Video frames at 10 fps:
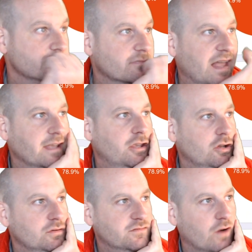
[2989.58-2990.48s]
Thank
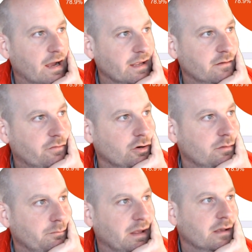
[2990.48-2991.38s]
you, Ryan, for
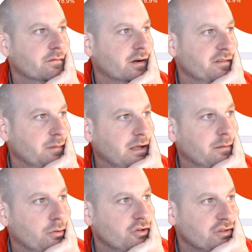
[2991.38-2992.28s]
making fun of me. I
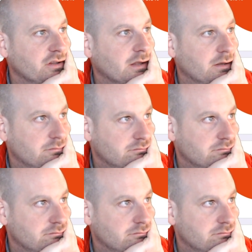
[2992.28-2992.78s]
appreciate that.